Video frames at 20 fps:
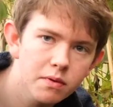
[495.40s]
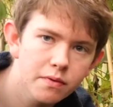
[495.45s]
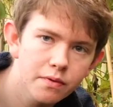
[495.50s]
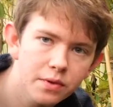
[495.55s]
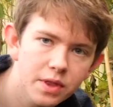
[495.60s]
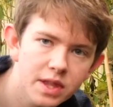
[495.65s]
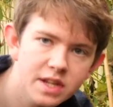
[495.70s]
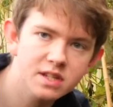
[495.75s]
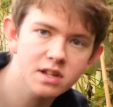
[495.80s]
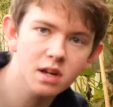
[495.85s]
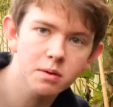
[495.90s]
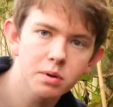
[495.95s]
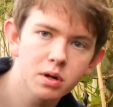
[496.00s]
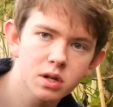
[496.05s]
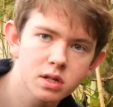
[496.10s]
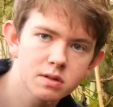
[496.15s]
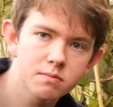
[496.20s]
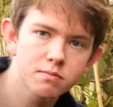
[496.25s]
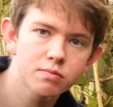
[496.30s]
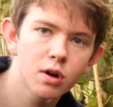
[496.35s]
before they start
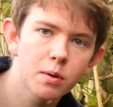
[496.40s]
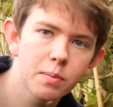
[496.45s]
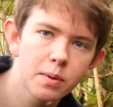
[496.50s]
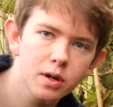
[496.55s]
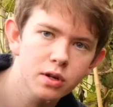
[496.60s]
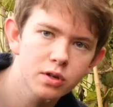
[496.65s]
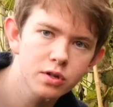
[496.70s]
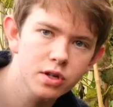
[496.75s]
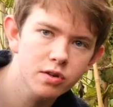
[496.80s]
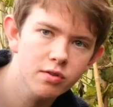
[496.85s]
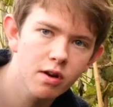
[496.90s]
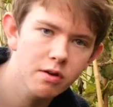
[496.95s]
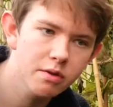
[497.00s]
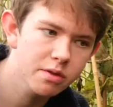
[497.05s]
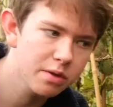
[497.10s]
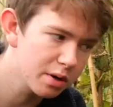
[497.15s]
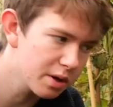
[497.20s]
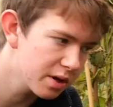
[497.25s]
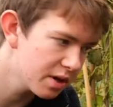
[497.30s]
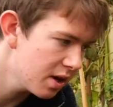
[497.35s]
putting some proper good
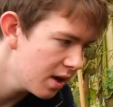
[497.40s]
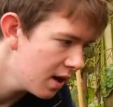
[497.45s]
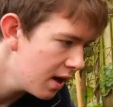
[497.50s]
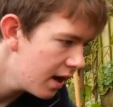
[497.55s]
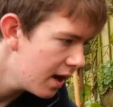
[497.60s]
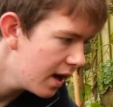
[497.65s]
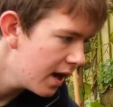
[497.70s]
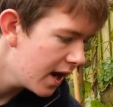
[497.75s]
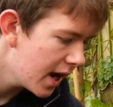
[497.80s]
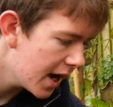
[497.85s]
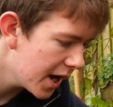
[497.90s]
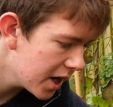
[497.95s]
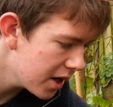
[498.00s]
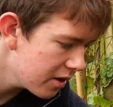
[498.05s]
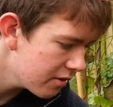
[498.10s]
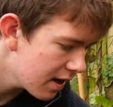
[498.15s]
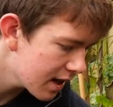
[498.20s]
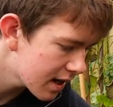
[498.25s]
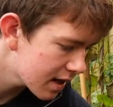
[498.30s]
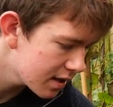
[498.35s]
growth on. And
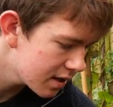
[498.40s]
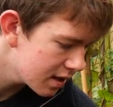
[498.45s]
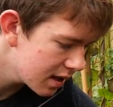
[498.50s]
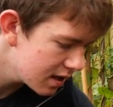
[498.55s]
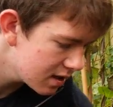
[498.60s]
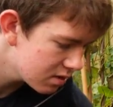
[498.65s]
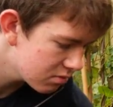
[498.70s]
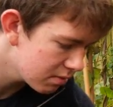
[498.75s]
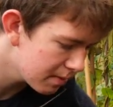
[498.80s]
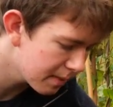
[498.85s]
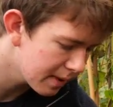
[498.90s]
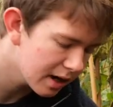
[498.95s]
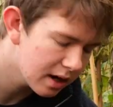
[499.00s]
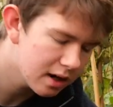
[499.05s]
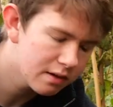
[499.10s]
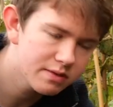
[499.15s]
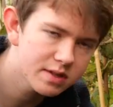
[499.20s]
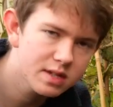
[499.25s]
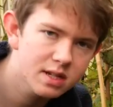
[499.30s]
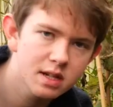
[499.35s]
I reckon these will be
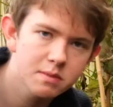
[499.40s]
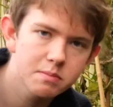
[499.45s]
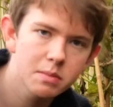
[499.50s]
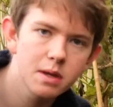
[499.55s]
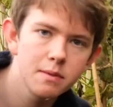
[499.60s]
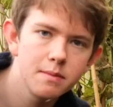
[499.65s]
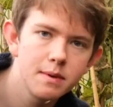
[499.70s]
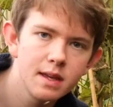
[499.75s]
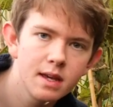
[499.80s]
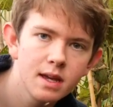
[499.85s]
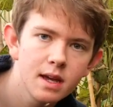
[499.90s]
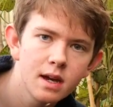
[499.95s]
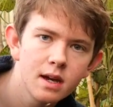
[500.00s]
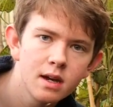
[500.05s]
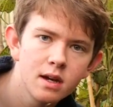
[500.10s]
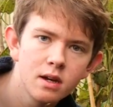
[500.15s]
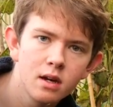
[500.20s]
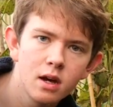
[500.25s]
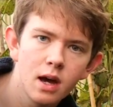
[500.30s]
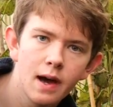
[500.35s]
harvested maybe
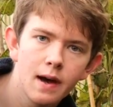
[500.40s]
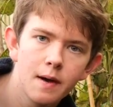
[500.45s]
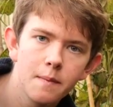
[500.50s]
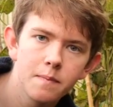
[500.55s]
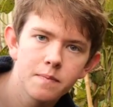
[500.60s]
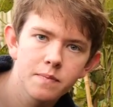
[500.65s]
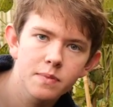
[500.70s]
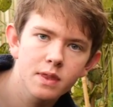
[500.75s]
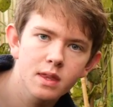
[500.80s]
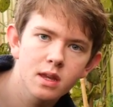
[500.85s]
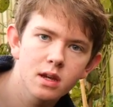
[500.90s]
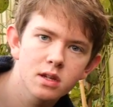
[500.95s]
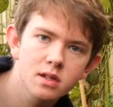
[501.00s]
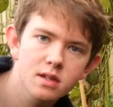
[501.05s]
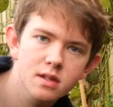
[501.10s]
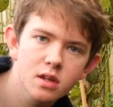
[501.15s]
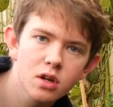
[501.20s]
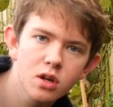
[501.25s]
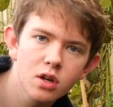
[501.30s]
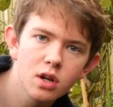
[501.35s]

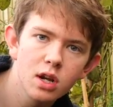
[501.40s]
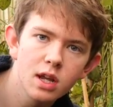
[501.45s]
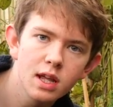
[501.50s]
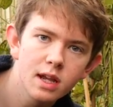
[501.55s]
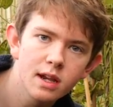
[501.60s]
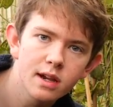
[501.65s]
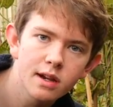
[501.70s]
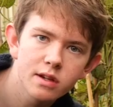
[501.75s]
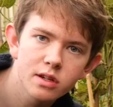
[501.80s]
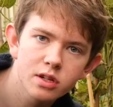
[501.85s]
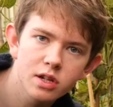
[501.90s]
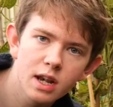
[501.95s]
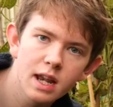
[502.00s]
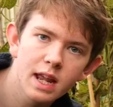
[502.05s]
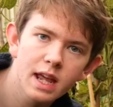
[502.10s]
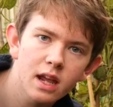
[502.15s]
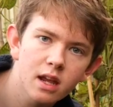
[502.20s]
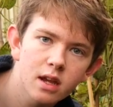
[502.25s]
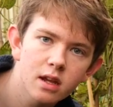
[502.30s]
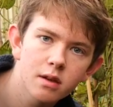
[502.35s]
early to
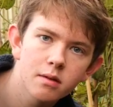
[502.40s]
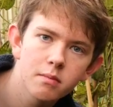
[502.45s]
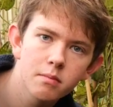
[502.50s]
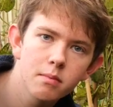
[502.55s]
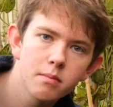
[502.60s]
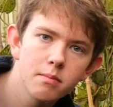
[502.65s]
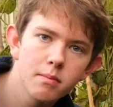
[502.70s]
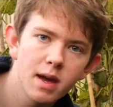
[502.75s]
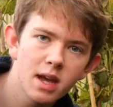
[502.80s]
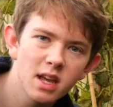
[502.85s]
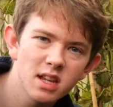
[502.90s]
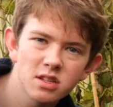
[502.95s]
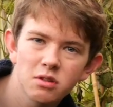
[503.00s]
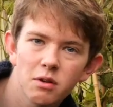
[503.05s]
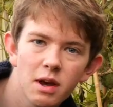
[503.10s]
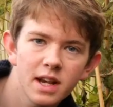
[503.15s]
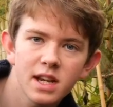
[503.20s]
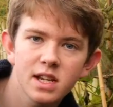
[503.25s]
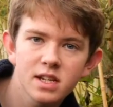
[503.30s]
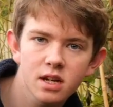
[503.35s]
late May,
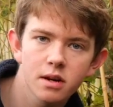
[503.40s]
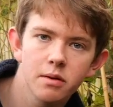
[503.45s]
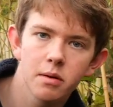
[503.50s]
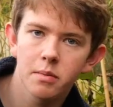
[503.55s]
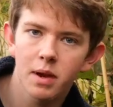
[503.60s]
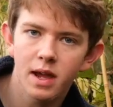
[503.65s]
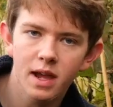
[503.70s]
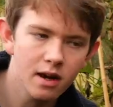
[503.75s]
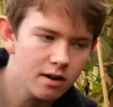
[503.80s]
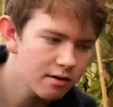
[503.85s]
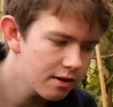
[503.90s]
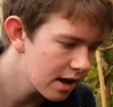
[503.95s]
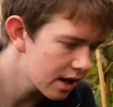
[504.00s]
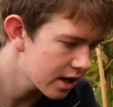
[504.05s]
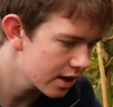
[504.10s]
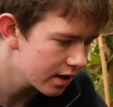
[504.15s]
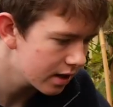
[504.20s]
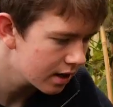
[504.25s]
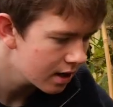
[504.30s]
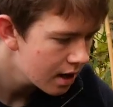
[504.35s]
so any time in May I
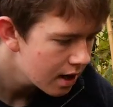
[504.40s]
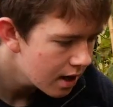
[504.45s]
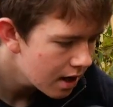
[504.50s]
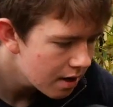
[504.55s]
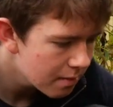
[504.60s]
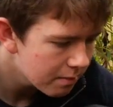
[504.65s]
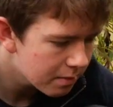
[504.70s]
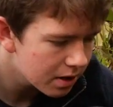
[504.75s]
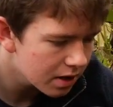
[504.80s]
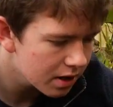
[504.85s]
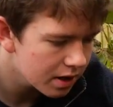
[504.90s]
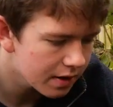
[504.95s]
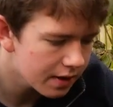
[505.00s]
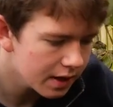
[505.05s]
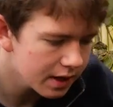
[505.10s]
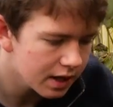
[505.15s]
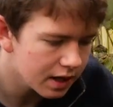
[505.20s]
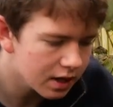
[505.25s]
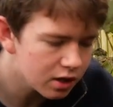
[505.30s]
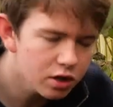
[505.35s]
reckon.
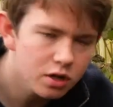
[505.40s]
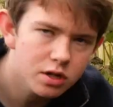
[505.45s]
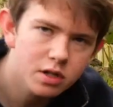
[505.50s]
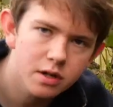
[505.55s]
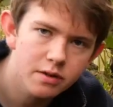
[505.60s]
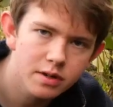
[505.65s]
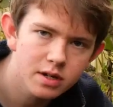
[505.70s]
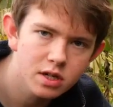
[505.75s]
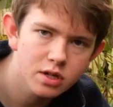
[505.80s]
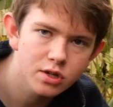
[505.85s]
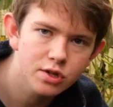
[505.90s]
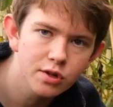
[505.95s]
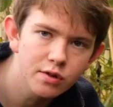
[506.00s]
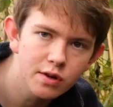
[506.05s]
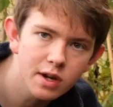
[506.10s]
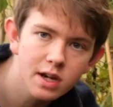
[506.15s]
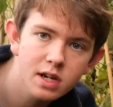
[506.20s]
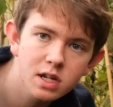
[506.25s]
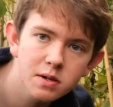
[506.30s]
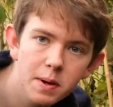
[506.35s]
But they could go into
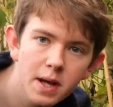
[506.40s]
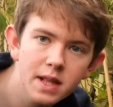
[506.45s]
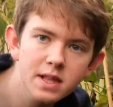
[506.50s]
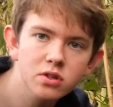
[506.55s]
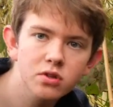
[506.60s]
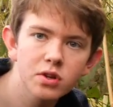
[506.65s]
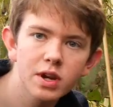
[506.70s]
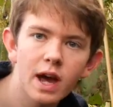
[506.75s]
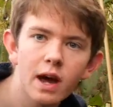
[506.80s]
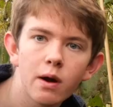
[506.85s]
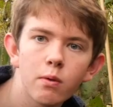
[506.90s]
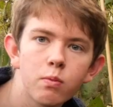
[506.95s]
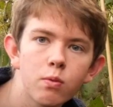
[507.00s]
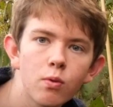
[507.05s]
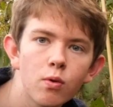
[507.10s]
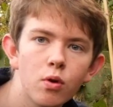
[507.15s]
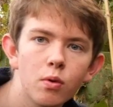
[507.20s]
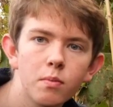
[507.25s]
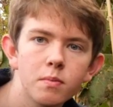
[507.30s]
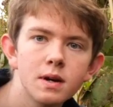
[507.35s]
June. It depends on how
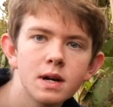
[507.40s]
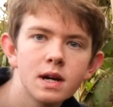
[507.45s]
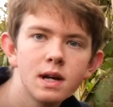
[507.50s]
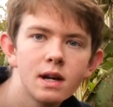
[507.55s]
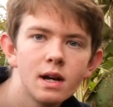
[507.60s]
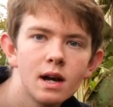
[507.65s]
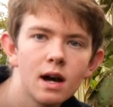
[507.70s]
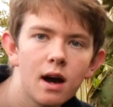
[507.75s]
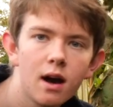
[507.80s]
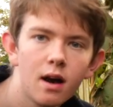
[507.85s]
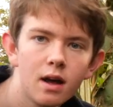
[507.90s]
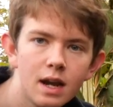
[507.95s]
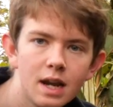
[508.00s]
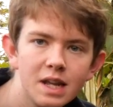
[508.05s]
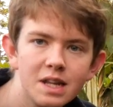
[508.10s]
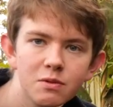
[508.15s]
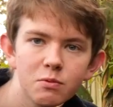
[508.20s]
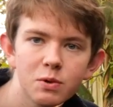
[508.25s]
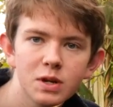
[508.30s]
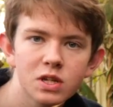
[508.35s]
warm our
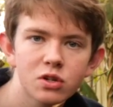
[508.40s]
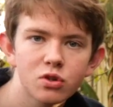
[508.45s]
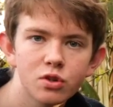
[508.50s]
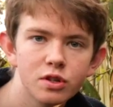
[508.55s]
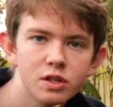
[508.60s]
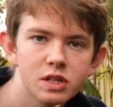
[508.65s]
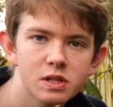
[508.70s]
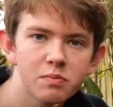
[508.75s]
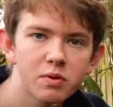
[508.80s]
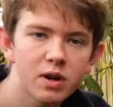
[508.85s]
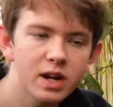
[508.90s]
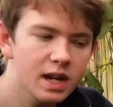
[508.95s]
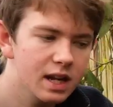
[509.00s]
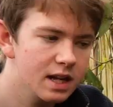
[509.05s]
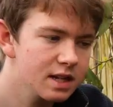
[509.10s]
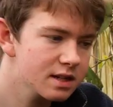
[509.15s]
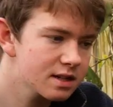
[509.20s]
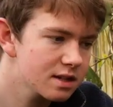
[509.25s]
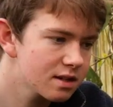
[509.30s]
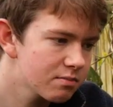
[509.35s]
late winter and spring
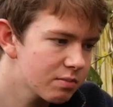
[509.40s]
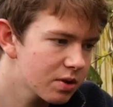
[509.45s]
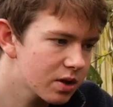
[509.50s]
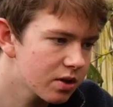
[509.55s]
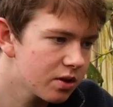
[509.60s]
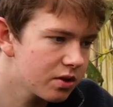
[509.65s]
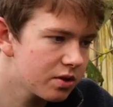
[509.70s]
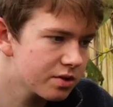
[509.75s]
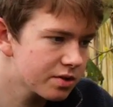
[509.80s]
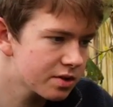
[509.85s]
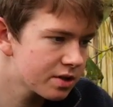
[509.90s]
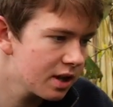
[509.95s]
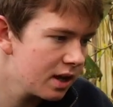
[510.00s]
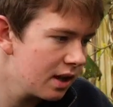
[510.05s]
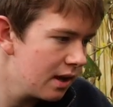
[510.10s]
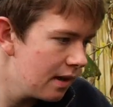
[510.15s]
is, because